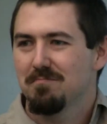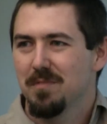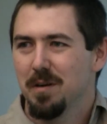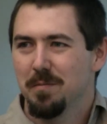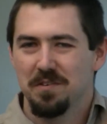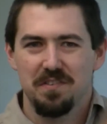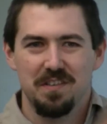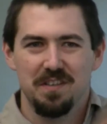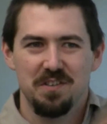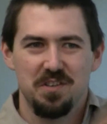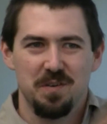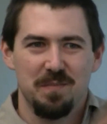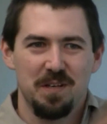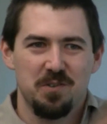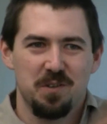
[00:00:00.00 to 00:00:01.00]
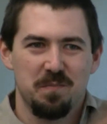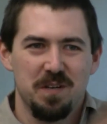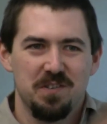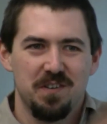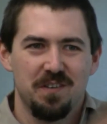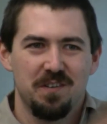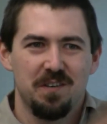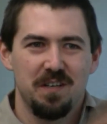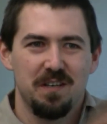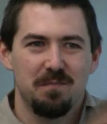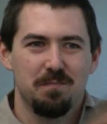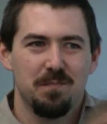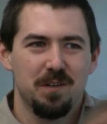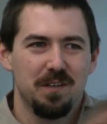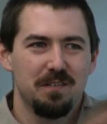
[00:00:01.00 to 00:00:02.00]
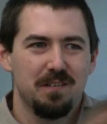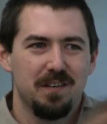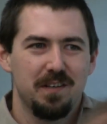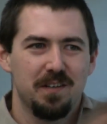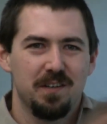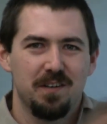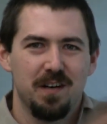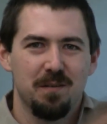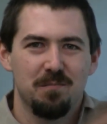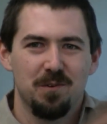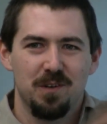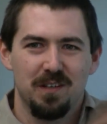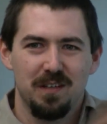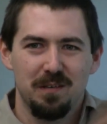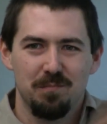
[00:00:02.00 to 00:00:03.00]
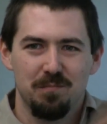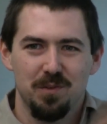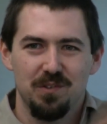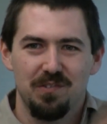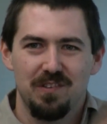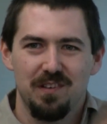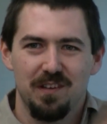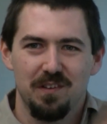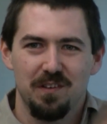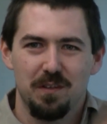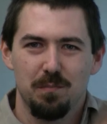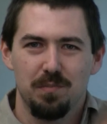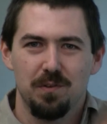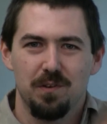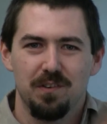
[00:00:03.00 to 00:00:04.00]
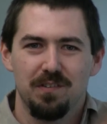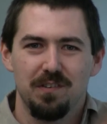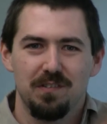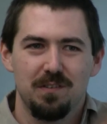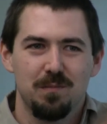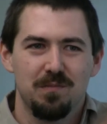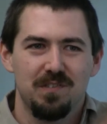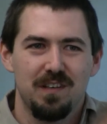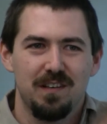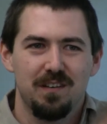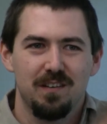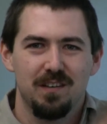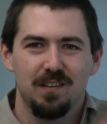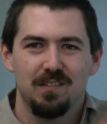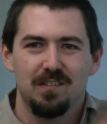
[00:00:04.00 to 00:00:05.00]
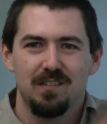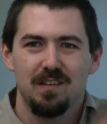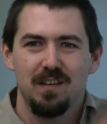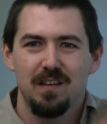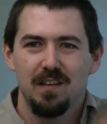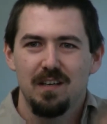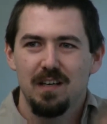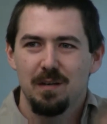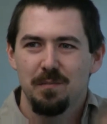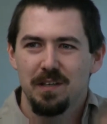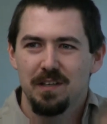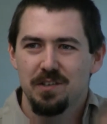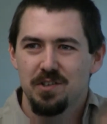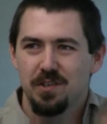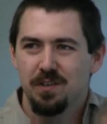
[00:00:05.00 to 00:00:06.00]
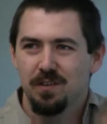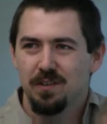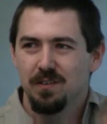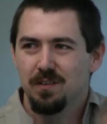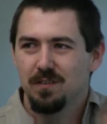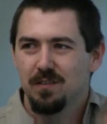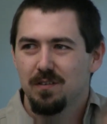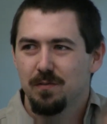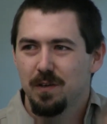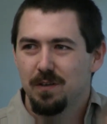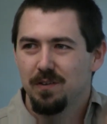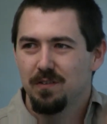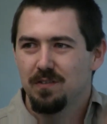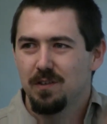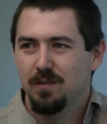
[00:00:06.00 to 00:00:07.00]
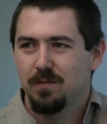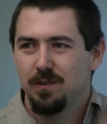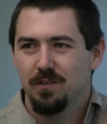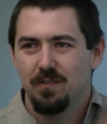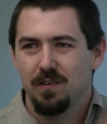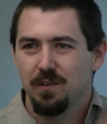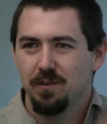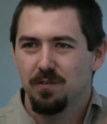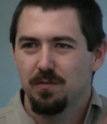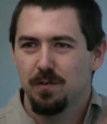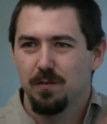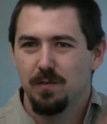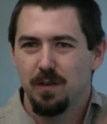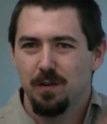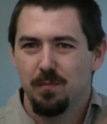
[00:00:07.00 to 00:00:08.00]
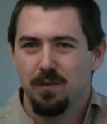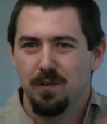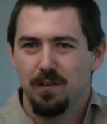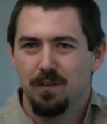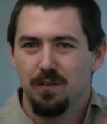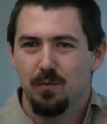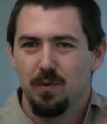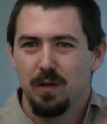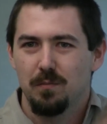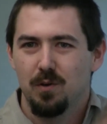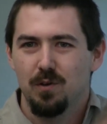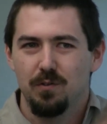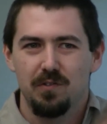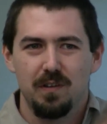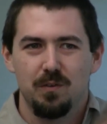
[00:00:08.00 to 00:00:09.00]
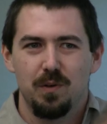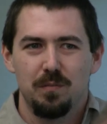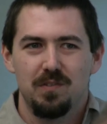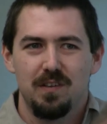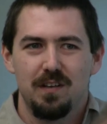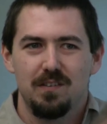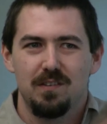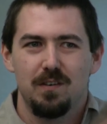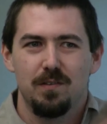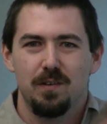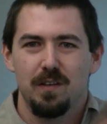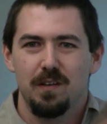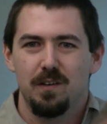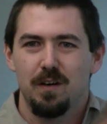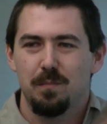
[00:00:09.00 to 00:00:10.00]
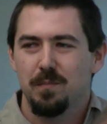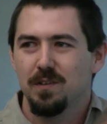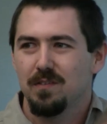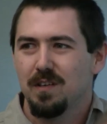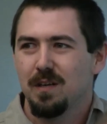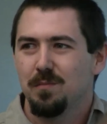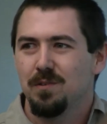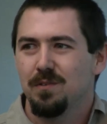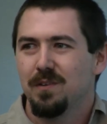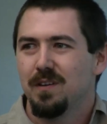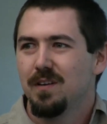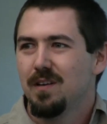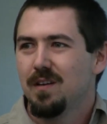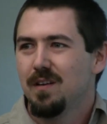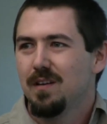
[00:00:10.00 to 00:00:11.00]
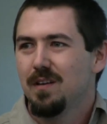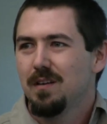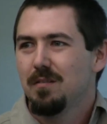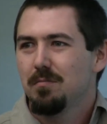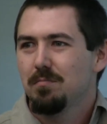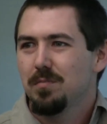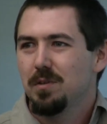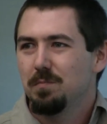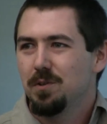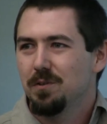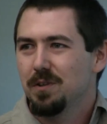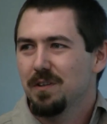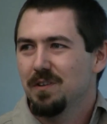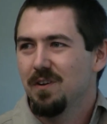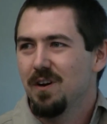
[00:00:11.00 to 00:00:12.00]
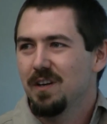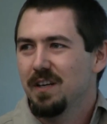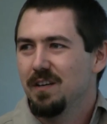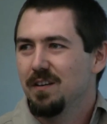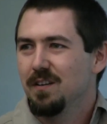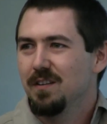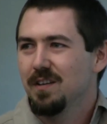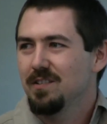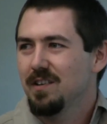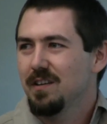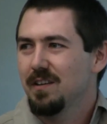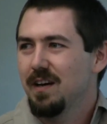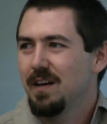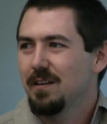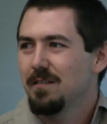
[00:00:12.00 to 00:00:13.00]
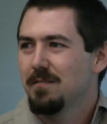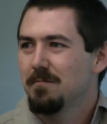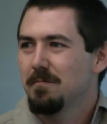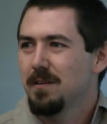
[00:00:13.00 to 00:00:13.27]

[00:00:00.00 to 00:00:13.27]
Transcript: I'm interested in geometric measure theory, but here I'm working mostly on the computer system side of things and making sure that develop the servers that are used for development, the web hosting the websites and everything are up and stable. People can log in and things like that.